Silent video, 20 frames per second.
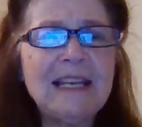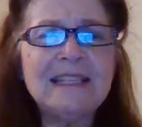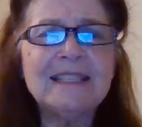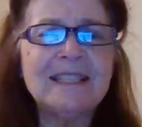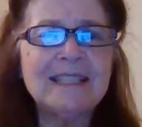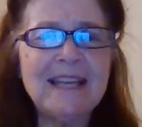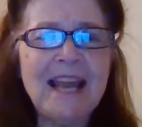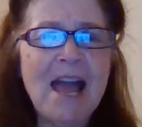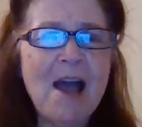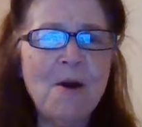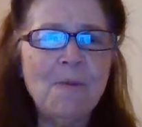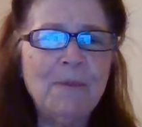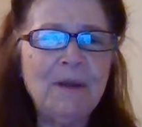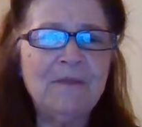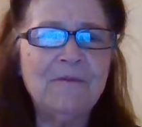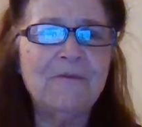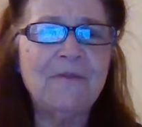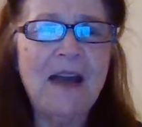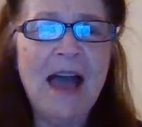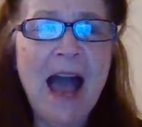has now
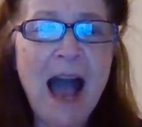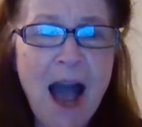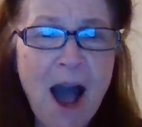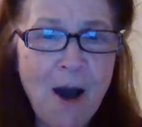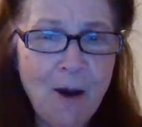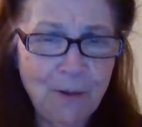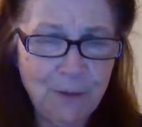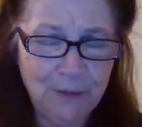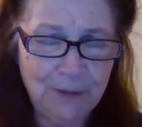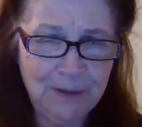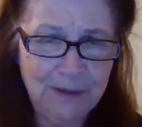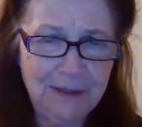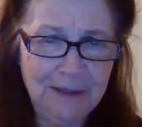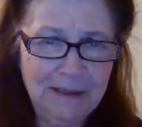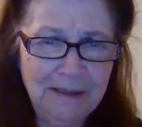been found.